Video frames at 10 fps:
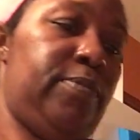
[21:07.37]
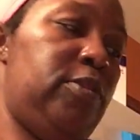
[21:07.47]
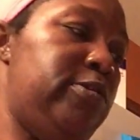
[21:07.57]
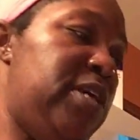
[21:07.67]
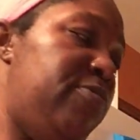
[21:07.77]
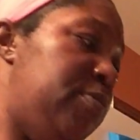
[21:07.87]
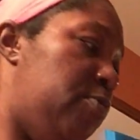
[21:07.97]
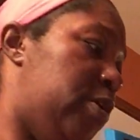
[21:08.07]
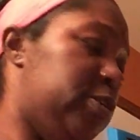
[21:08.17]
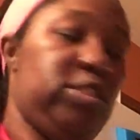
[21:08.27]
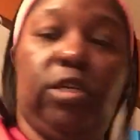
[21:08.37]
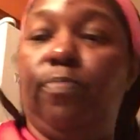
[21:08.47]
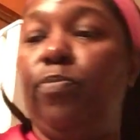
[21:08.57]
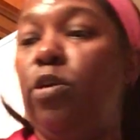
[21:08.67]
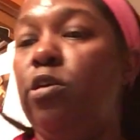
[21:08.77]
Those haven't been washed yet.
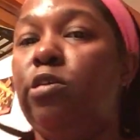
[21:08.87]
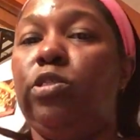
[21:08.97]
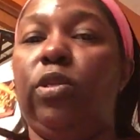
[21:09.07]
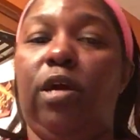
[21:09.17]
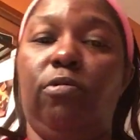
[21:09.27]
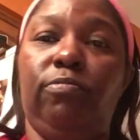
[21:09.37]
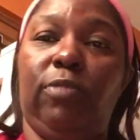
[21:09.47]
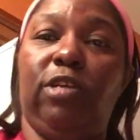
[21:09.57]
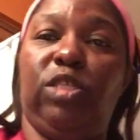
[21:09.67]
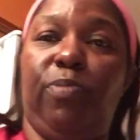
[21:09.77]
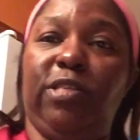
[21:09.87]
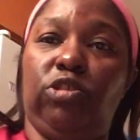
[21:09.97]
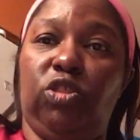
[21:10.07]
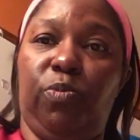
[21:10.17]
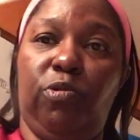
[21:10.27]
So now our
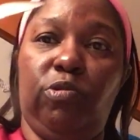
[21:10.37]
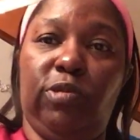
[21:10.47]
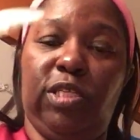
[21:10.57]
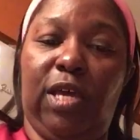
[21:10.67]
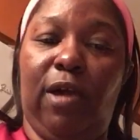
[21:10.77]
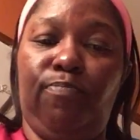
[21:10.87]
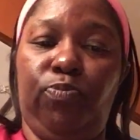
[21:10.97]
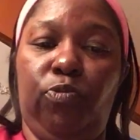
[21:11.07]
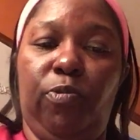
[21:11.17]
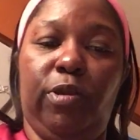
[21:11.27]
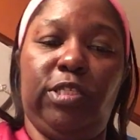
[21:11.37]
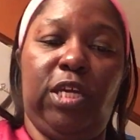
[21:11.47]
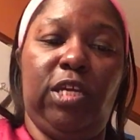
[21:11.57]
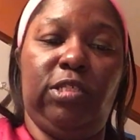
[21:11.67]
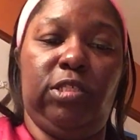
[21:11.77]
special spoon on the side, we want to
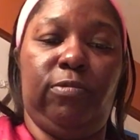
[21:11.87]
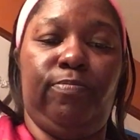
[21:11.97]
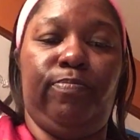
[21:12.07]
taste.